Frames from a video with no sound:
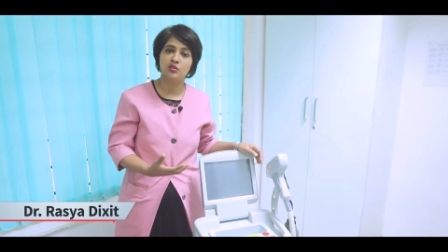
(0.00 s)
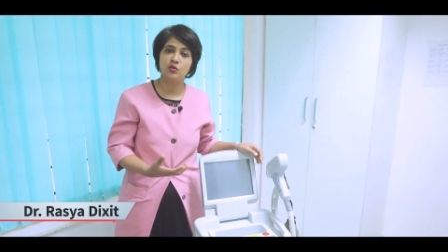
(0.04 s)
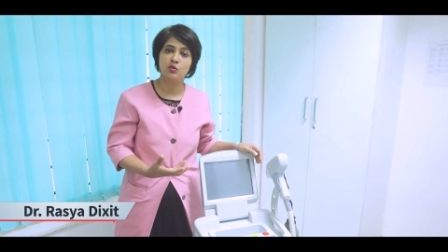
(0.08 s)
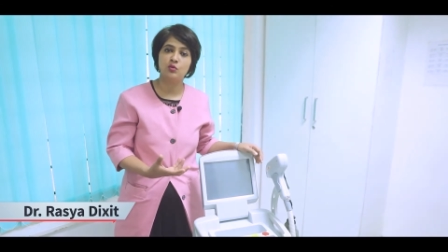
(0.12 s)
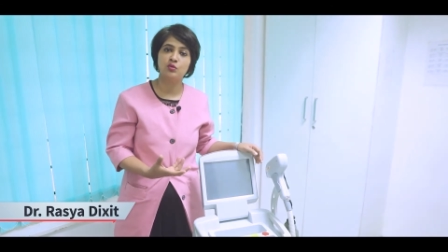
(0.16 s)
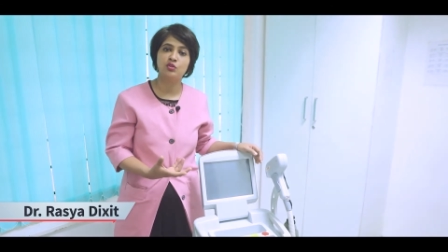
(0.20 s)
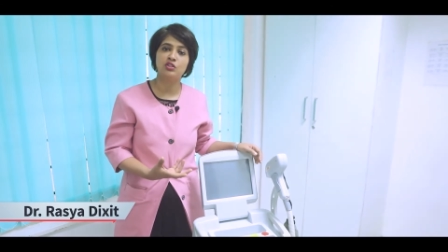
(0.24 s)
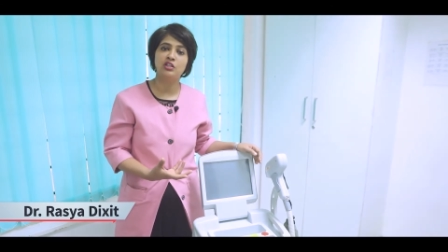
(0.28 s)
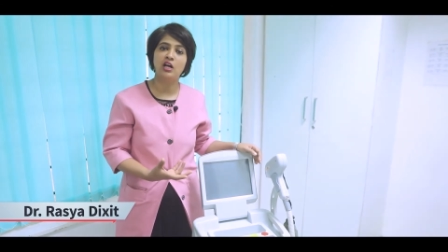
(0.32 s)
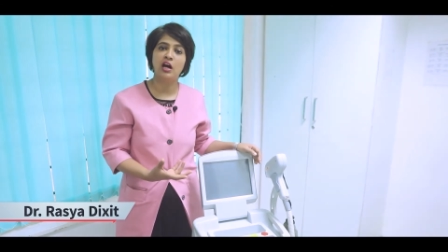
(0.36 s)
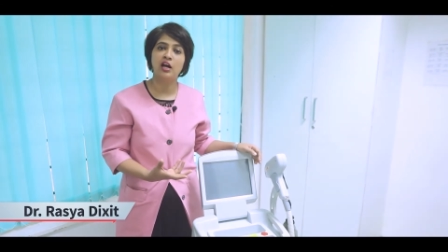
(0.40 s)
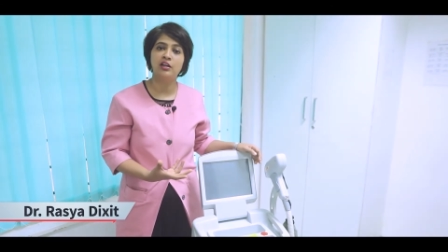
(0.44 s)
who
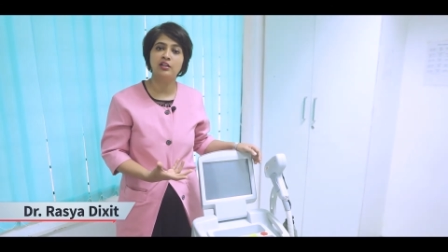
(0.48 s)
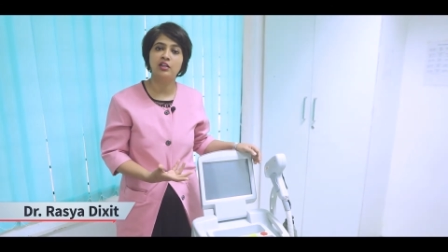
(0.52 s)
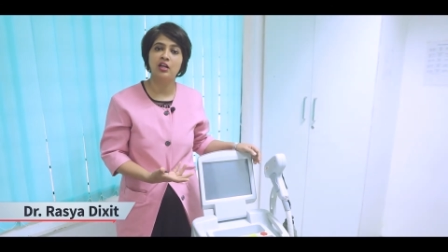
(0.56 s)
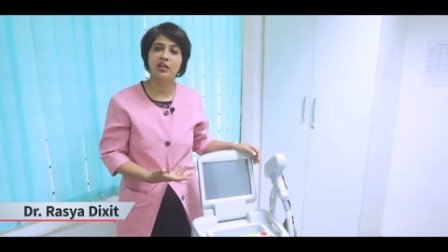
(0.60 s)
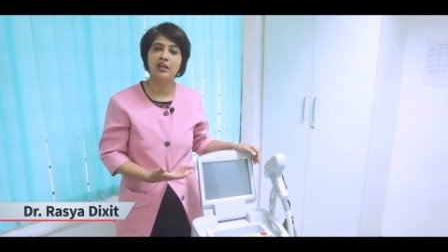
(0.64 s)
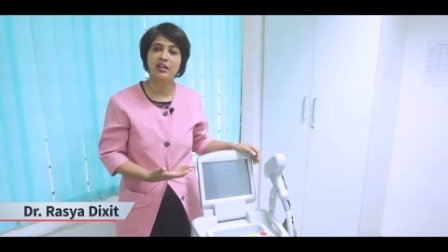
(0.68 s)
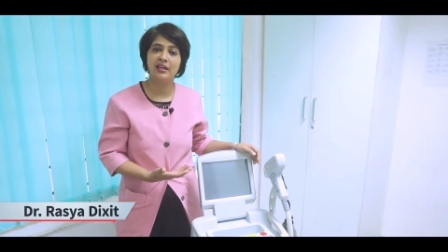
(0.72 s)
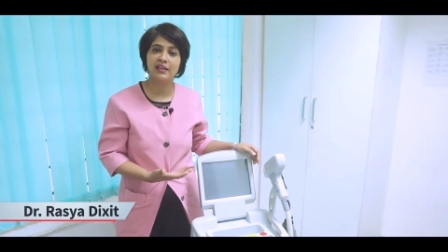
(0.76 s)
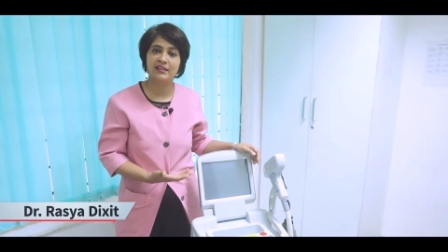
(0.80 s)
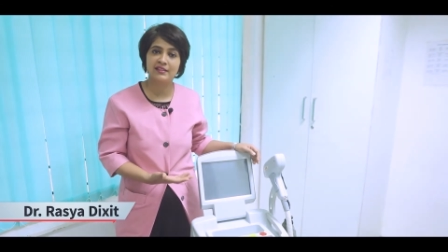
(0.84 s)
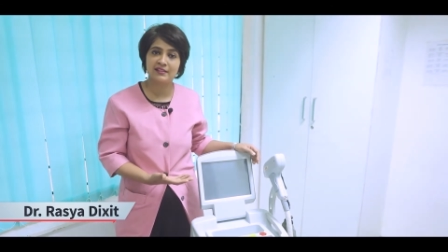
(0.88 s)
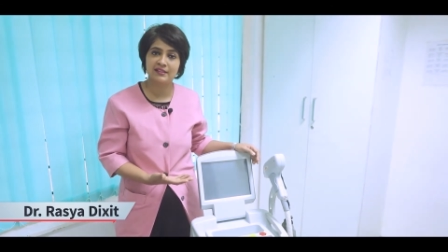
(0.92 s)
start our
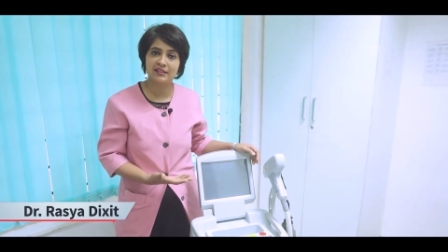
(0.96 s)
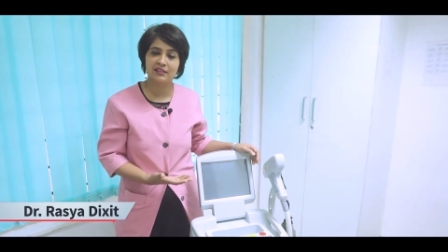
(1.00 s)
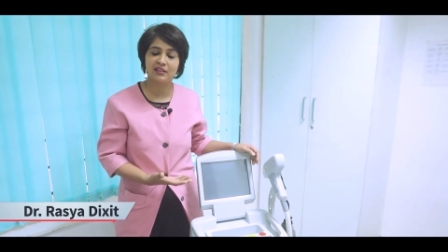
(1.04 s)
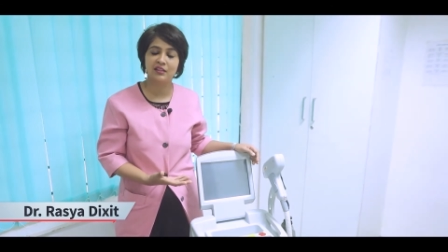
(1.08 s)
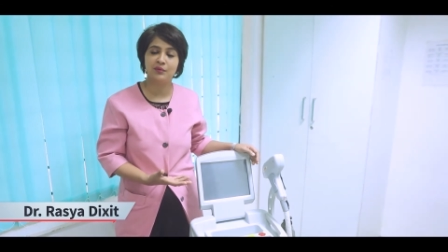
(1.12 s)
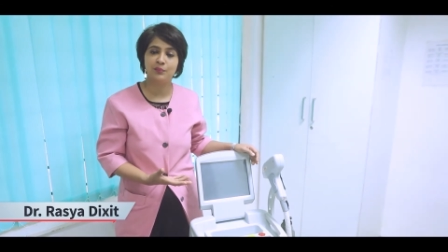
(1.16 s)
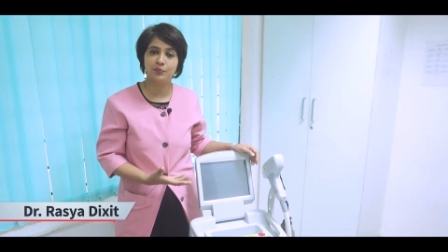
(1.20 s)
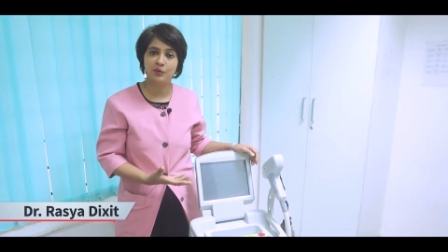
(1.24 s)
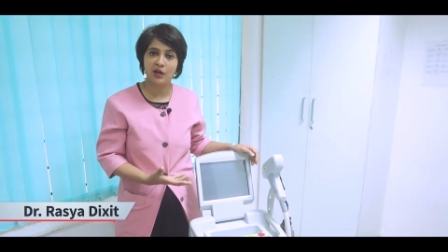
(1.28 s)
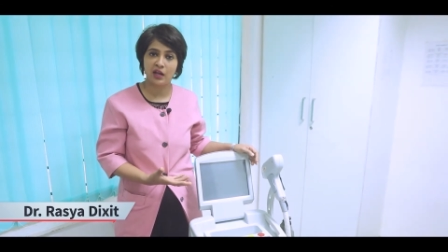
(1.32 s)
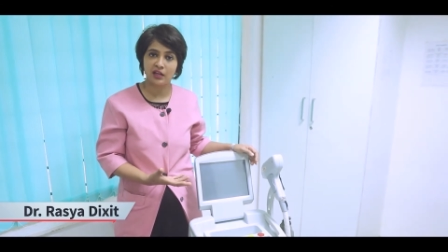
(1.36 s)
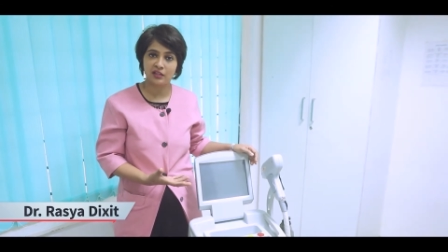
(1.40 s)

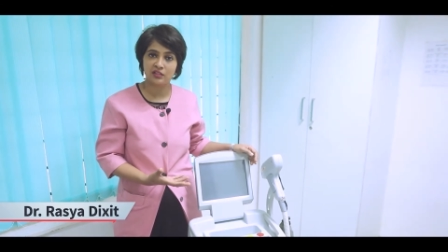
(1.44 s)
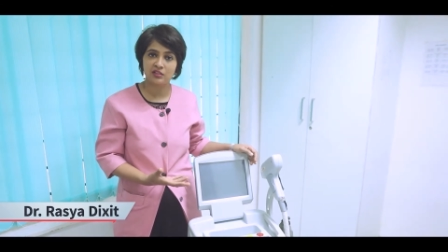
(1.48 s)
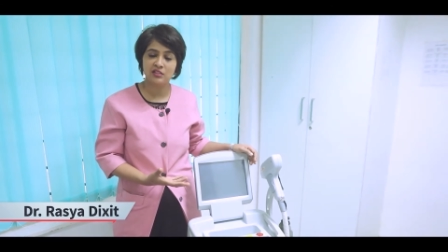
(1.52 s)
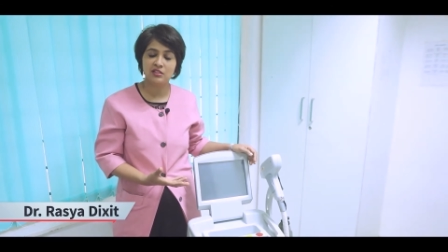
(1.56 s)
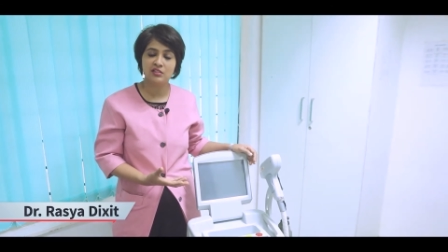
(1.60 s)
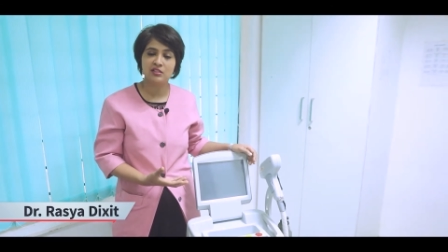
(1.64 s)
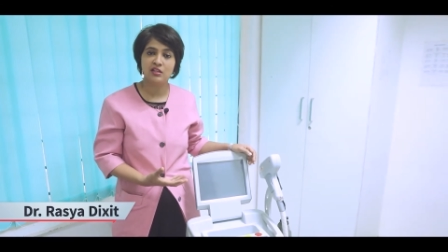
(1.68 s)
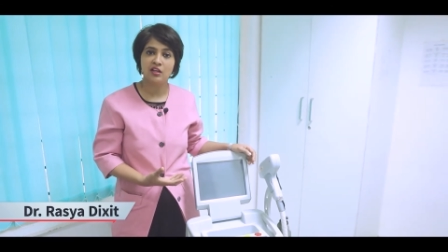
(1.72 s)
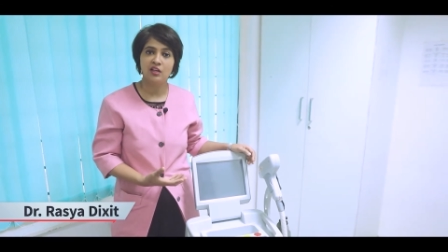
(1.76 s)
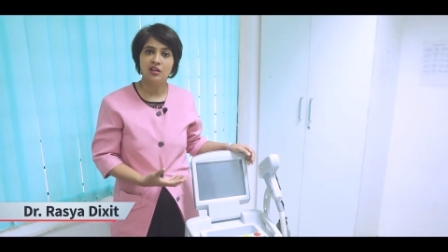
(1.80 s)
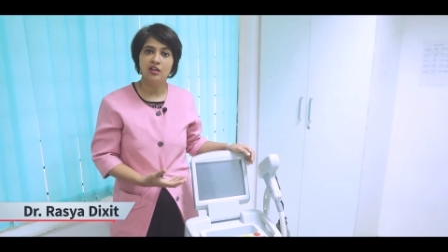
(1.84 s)
aesthetic practice,